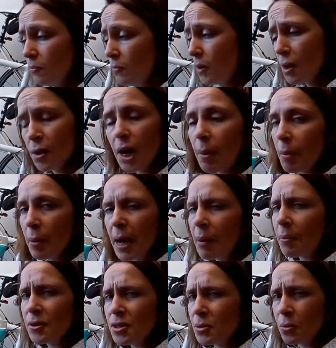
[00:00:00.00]
I can't remember how
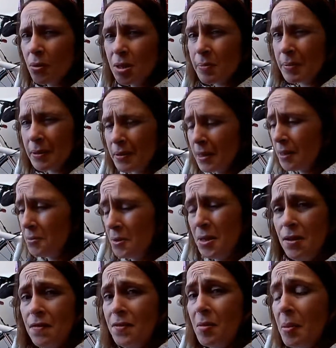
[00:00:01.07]
much it was, but I think it was only a
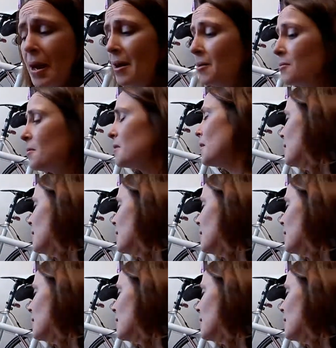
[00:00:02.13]
few pounds.